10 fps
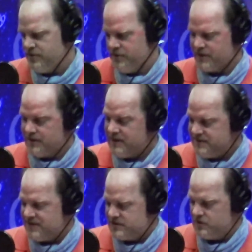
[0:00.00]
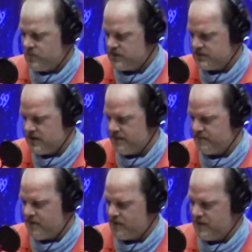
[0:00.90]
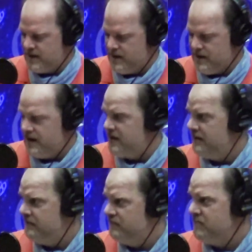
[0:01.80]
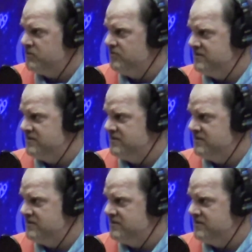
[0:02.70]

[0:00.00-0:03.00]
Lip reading: the collective actually worked on Broadway most